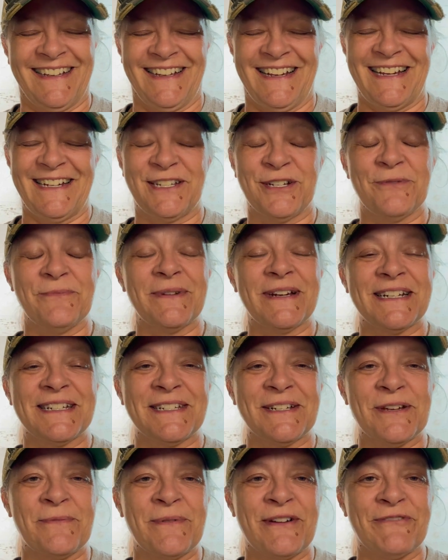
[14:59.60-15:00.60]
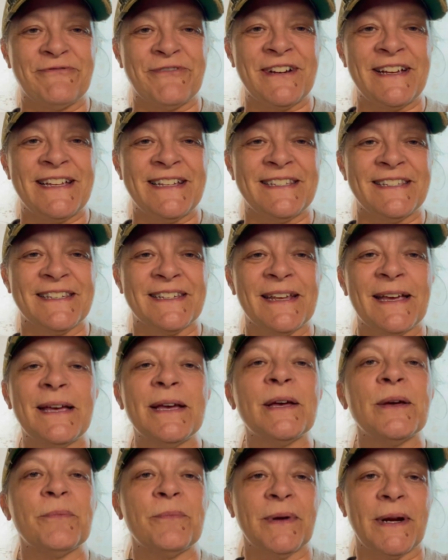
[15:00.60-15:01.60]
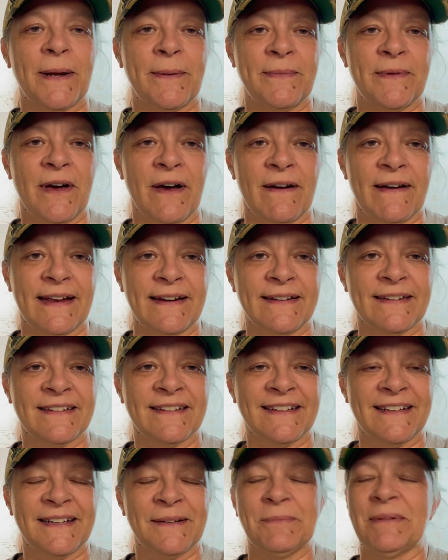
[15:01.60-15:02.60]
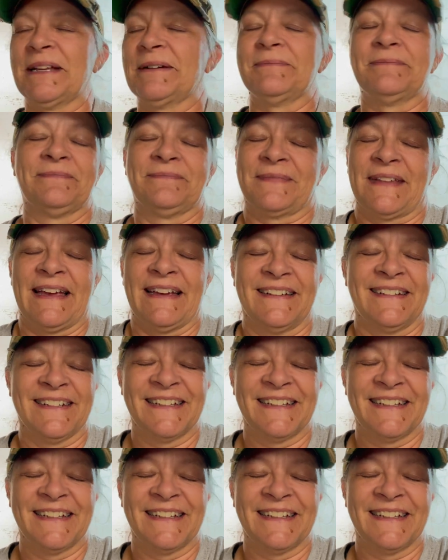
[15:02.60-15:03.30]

He told me to tell my friends, but I'm not. But uh,